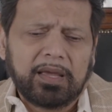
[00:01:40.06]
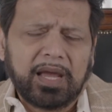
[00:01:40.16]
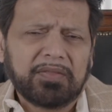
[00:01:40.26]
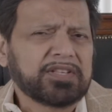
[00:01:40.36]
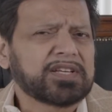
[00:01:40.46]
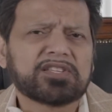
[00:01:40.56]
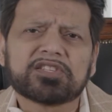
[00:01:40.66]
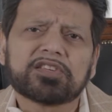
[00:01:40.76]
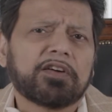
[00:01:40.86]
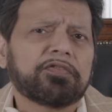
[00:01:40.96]
And these are
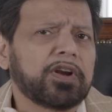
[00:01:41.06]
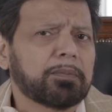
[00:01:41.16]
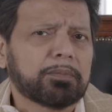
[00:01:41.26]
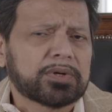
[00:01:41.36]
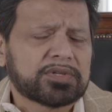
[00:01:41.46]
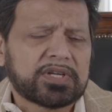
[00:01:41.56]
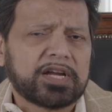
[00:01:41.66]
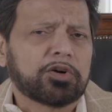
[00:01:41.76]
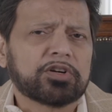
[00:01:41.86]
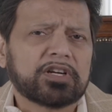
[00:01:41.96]
just rough numbers. I
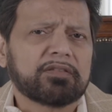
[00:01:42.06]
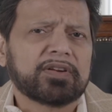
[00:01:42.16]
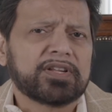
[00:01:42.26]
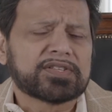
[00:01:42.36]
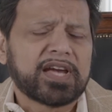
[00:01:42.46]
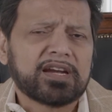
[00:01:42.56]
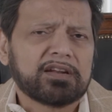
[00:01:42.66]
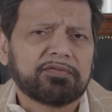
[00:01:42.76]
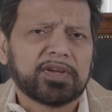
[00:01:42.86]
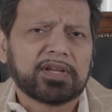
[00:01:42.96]
don't have any
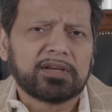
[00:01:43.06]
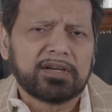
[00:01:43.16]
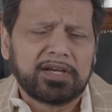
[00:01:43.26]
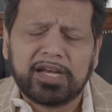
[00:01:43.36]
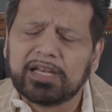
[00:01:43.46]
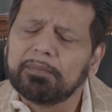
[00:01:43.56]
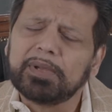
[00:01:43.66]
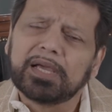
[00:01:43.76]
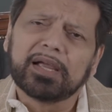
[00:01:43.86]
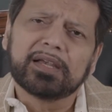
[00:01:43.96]
scientific data
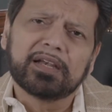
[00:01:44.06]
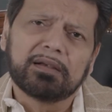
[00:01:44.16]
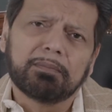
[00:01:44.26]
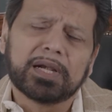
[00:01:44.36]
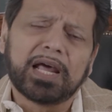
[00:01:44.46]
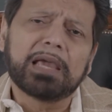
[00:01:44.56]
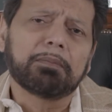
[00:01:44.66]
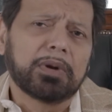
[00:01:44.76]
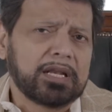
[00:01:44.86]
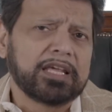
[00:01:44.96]
behind it, but I
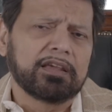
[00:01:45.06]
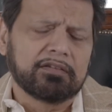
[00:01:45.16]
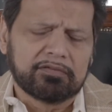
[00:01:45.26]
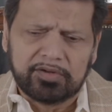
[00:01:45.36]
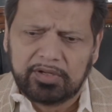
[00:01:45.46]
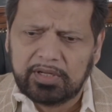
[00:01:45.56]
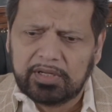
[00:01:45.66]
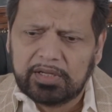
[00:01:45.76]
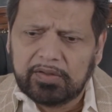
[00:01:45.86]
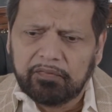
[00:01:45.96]
believe
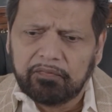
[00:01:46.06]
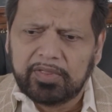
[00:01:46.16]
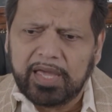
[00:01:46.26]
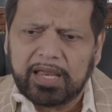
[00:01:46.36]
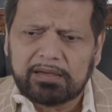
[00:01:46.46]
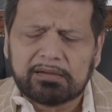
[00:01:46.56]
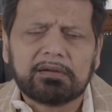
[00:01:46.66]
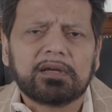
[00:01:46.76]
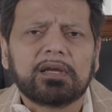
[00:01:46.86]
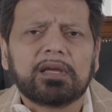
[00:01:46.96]
that
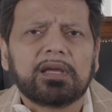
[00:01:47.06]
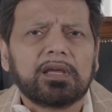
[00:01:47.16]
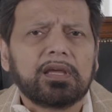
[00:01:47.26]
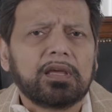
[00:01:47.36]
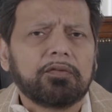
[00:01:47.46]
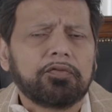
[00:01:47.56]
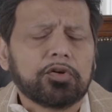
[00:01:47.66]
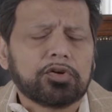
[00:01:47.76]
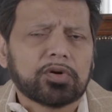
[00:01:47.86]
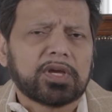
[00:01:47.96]
if you
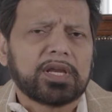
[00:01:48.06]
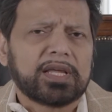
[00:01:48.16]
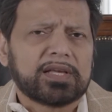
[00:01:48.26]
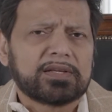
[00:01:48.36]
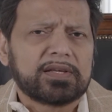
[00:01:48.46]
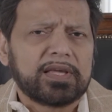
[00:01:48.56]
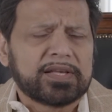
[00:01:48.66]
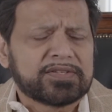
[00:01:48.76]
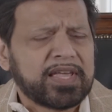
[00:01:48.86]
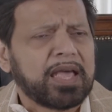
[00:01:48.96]
took an
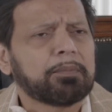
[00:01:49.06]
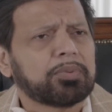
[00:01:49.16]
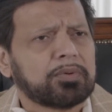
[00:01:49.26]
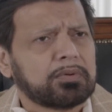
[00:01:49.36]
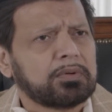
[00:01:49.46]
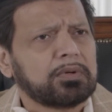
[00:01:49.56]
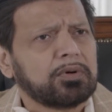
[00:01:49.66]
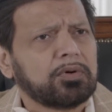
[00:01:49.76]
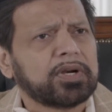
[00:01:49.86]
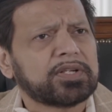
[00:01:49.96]
example
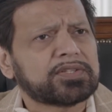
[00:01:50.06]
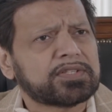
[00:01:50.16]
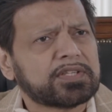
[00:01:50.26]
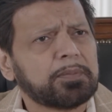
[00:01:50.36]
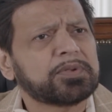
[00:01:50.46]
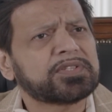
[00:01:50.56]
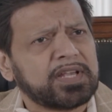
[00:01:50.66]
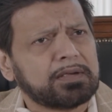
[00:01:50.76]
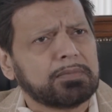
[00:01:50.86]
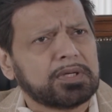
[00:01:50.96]
or a
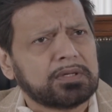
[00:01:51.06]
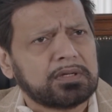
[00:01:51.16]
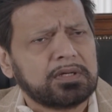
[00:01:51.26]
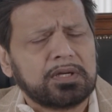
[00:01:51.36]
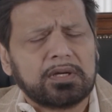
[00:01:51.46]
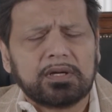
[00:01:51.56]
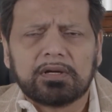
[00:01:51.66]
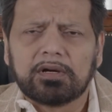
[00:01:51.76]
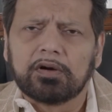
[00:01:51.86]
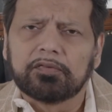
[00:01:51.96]
subsegment
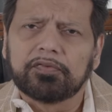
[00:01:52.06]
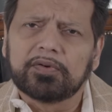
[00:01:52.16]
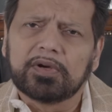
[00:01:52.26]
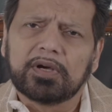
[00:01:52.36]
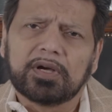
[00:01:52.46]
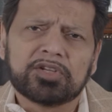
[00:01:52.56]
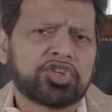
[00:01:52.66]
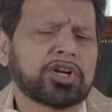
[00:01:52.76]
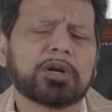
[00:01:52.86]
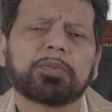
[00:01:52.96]
of a
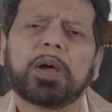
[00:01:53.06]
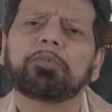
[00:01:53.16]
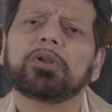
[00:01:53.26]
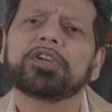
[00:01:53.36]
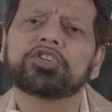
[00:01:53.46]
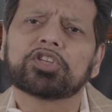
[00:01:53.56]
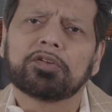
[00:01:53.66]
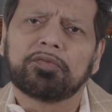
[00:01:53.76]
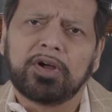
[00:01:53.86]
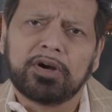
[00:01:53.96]
general population
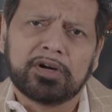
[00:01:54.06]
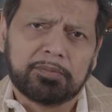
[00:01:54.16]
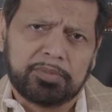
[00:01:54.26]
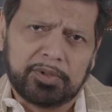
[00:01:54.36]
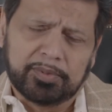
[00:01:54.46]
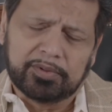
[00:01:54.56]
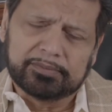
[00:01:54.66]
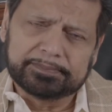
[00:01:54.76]
of 100 people,